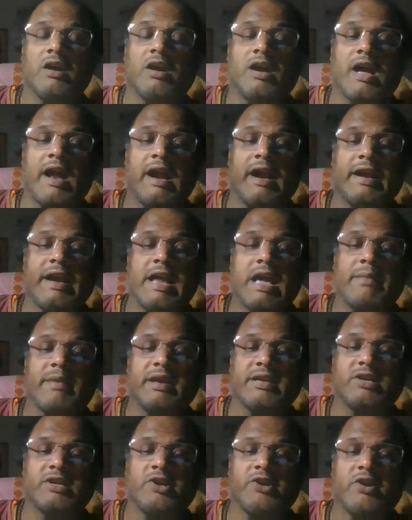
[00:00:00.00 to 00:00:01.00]
had
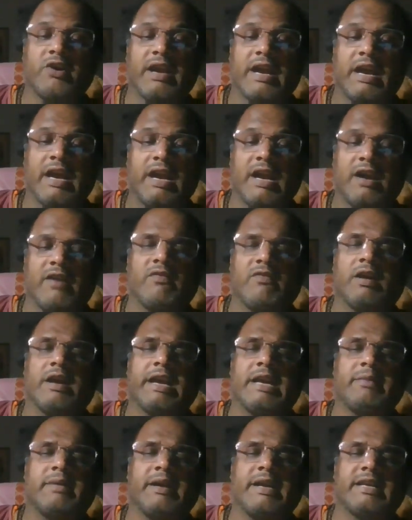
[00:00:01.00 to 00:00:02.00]
damaged your head,
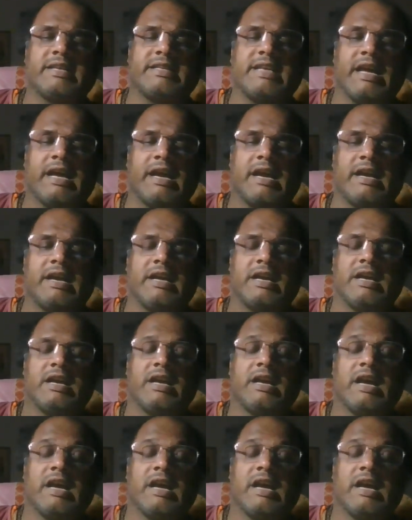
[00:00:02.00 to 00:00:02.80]
anybody's head,